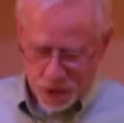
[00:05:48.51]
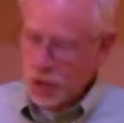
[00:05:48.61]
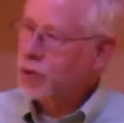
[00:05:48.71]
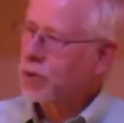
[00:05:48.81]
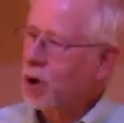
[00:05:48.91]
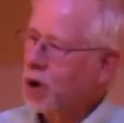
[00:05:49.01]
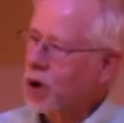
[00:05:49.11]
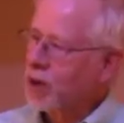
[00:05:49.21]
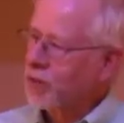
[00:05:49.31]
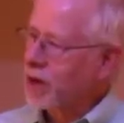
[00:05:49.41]
to
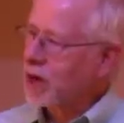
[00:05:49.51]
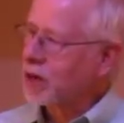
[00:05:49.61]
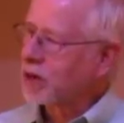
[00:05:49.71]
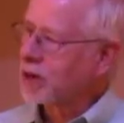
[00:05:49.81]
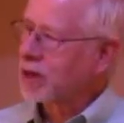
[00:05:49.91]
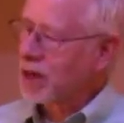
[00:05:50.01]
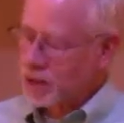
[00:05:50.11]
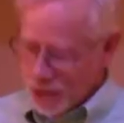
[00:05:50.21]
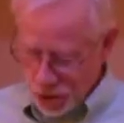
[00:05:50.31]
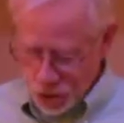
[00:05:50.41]
draw their
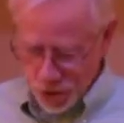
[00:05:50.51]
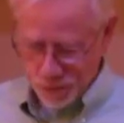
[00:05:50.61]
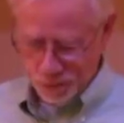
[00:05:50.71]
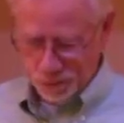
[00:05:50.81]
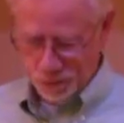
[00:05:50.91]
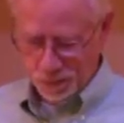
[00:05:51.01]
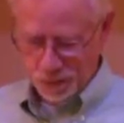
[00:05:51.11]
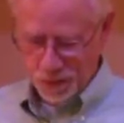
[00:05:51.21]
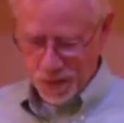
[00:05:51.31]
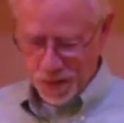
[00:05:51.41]
attention.
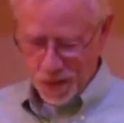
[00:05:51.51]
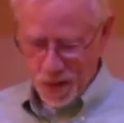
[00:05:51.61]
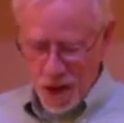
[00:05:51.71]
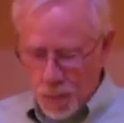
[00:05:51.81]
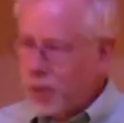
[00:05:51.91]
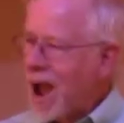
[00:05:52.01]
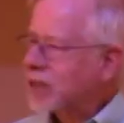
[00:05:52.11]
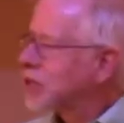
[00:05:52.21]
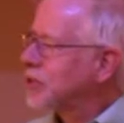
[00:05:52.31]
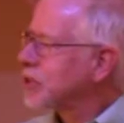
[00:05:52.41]

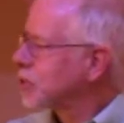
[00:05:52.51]
Practice is